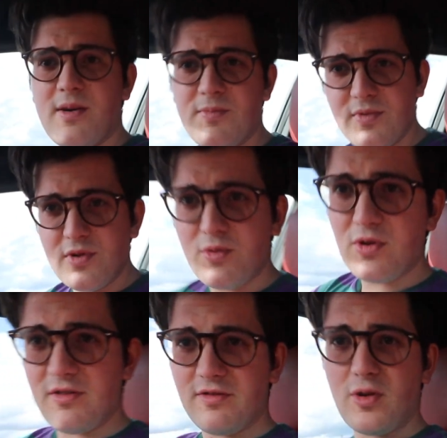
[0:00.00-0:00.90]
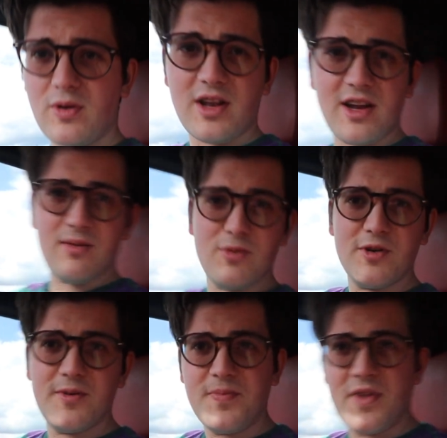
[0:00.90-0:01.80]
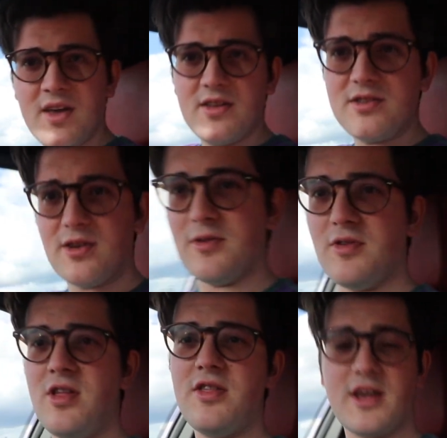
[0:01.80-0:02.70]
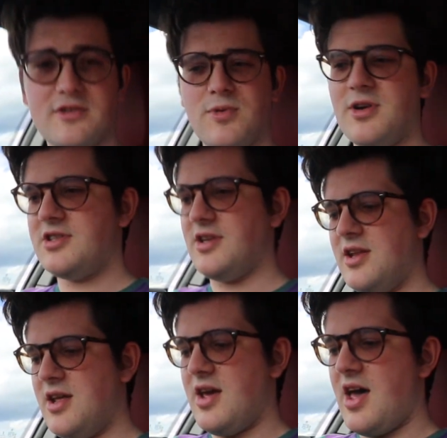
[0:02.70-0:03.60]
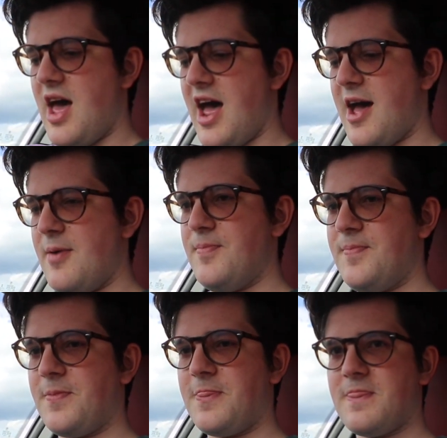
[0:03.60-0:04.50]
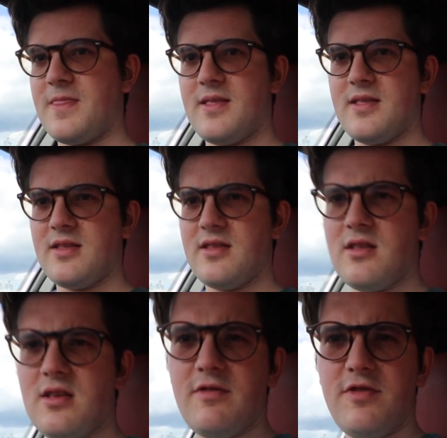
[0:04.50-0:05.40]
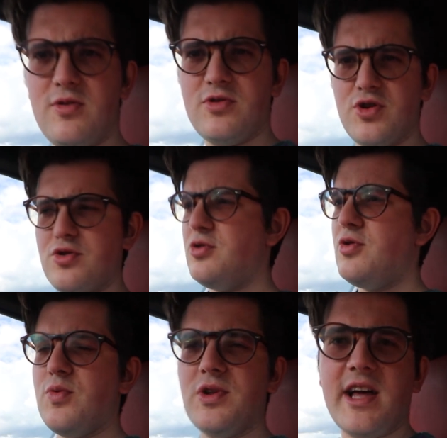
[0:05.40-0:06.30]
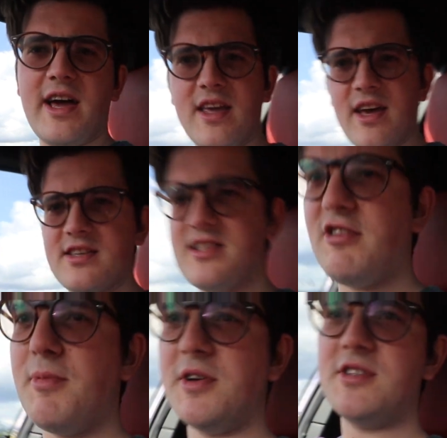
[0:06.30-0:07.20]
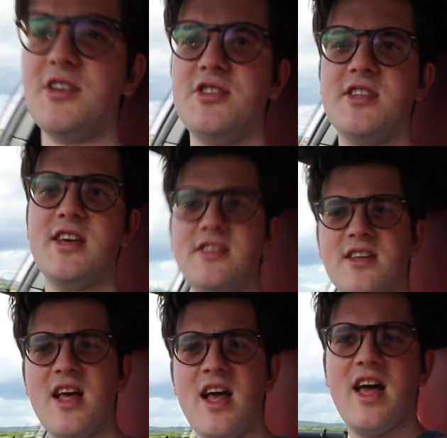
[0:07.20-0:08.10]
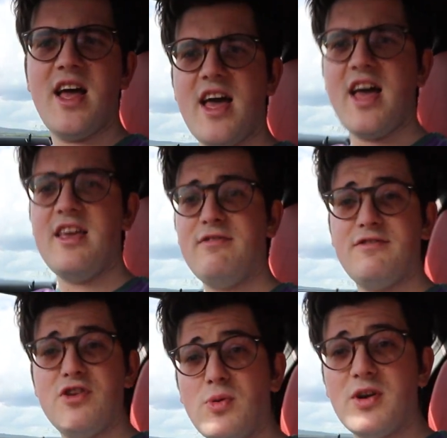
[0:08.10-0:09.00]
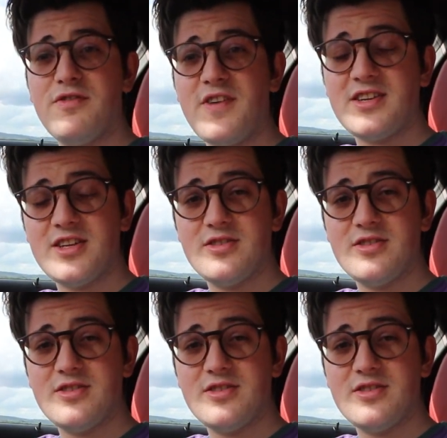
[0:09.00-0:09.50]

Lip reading: I'm no good at vlogging anymore. So thanks for watching. If you too would like a steering wheel such as this, even if you don't want to fit it